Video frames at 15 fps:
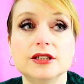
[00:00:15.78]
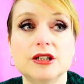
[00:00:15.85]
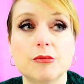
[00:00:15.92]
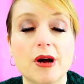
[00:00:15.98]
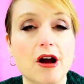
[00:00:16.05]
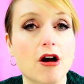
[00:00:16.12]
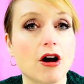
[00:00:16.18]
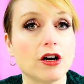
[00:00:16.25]

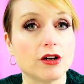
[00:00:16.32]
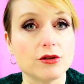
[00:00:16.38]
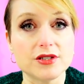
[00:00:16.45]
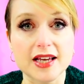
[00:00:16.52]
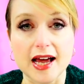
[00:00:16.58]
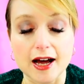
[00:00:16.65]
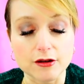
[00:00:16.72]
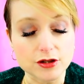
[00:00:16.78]
My heart goes
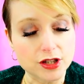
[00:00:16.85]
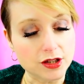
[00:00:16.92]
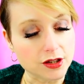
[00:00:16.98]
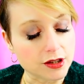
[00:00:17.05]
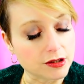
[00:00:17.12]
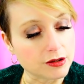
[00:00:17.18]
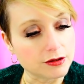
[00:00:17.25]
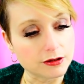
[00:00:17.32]
out to
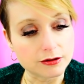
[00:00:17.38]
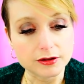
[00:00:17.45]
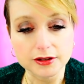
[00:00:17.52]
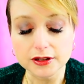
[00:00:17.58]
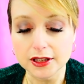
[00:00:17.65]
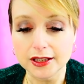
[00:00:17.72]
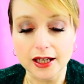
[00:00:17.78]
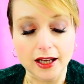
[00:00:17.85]
you.
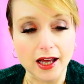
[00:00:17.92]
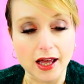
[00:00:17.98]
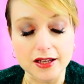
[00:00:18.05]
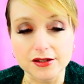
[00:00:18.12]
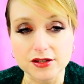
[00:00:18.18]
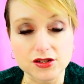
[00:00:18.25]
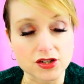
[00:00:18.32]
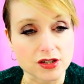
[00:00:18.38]

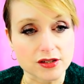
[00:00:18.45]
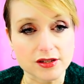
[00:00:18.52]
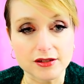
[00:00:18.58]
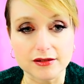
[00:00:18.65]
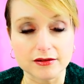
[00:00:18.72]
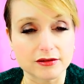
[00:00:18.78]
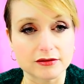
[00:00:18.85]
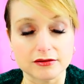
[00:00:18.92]
It's just,
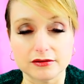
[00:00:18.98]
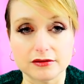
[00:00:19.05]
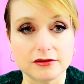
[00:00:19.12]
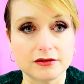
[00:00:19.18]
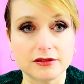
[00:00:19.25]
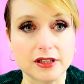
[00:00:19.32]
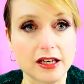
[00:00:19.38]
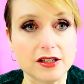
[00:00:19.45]

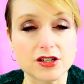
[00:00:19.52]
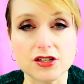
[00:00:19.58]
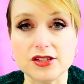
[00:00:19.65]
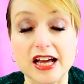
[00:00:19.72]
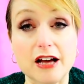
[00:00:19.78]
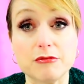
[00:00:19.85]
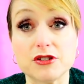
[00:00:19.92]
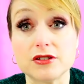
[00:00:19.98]
it's just
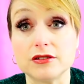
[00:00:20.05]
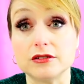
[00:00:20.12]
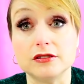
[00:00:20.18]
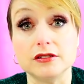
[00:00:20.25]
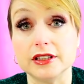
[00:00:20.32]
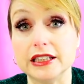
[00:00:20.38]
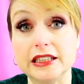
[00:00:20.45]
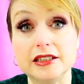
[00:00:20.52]

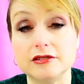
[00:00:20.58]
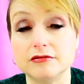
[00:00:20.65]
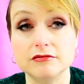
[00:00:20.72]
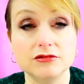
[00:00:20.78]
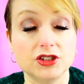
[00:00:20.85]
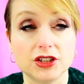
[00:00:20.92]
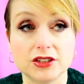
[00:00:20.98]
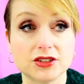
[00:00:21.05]
absolutely
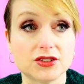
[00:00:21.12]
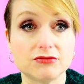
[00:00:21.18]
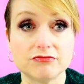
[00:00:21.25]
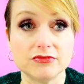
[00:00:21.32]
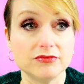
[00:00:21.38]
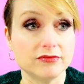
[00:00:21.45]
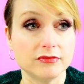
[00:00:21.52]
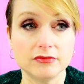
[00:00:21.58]
just
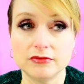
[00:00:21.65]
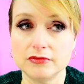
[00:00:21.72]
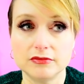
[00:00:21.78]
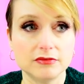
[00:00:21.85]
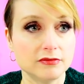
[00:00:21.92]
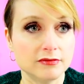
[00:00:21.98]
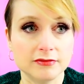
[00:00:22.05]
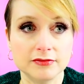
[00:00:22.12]

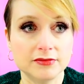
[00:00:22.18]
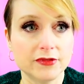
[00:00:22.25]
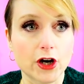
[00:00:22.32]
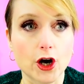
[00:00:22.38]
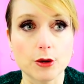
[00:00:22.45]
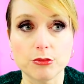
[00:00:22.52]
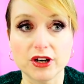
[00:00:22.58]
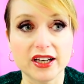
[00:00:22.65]

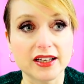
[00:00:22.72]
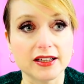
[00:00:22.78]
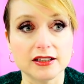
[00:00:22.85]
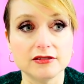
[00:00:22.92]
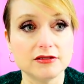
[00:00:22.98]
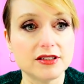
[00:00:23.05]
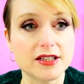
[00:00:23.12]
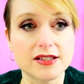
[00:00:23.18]

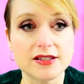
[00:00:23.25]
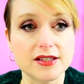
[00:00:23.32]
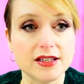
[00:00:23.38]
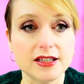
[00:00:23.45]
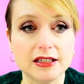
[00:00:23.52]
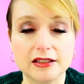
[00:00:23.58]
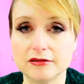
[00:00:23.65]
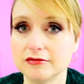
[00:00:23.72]
heartbreaking to
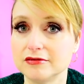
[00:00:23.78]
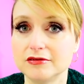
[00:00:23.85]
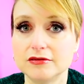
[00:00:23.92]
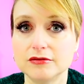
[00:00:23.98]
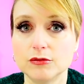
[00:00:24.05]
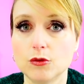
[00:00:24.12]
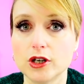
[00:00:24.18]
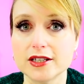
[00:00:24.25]
see
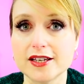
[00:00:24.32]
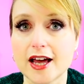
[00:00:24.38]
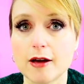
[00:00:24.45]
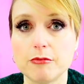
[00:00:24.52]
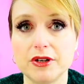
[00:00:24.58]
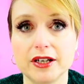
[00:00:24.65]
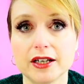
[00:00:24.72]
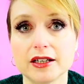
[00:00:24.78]
what's
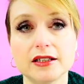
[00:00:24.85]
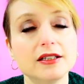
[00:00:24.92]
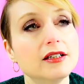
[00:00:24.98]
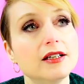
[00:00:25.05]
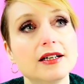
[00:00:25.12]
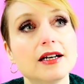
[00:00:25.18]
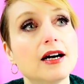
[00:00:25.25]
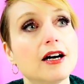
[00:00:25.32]
happening.
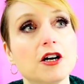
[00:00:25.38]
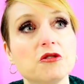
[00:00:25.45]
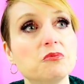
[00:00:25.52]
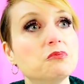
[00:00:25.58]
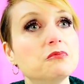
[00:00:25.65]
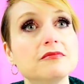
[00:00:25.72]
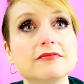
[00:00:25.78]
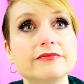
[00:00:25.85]

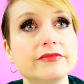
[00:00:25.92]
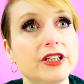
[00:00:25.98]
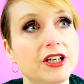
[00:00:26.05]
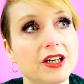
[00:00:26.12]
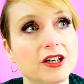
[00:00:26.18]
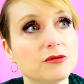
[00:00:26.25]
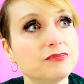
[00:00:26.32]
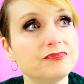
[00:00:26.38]
Um, you
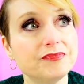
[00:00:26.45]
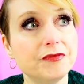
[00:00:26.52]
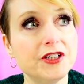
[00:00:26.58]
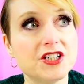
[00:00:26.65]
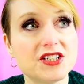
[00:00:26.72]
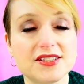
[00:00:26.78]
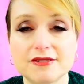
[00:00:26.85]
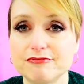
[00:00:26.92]
know, we
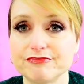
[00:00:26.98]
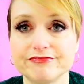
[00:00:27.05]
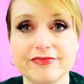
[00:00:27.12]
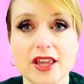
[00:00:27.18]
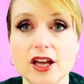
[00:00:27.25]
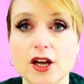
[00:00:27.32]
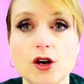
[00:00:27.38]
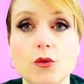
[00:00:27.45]
just,
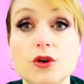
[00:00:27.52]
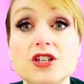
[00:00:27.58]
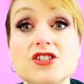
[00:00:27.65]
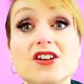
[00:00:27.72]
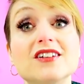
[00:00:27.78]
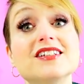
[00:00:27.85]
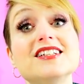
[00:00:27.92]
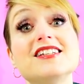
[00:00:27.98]
We just
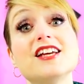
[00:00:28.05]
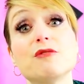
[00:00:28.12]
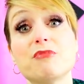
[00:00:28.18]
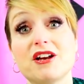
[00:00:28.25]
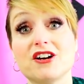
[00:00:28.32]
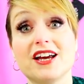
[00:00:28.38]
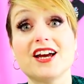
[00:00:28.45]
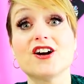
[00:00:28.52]
all need to take
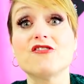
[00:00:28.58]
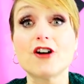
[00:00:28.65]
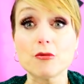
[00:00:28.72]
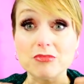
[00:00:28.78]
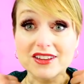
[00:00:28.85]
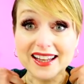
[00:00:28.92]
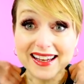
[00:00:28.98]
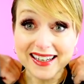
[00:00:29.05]
better care of our
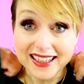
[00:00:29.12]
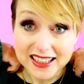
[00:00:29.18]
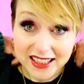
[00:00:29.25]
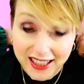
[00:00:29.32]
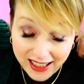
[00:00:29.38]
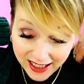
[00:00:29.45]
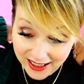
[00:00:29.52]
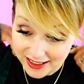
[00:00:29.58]
planet,
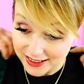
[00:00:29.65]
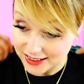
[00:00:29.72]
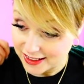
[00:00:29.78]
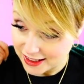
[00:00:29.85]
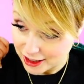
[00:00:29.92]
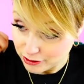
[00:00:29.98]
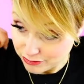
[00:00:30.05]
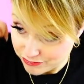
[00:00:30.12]
and
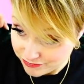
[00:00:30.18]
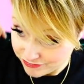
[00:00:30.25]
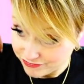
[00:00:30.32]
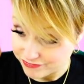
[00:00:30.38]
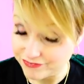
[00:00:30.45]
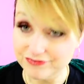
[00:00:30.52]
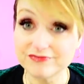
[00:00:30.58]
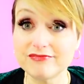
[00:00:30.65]
um,
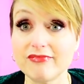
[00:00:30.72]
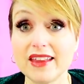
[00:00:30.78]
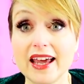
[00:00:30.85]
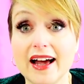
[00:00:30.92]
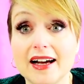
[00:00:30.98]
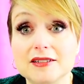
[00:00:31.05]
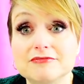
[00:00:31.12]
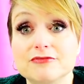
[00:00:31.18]

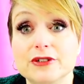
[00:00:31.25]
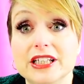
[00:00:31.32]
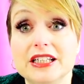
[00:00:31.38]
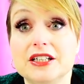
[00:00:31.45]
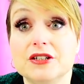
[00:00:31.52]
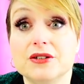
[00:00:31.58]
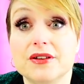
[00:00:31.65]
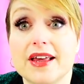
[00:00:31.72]
yeah, we need
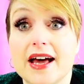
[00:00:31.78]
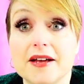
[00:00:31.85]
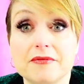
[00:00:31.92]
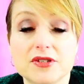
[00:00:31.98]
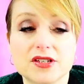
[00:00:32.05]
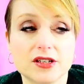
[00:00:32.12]
to do that.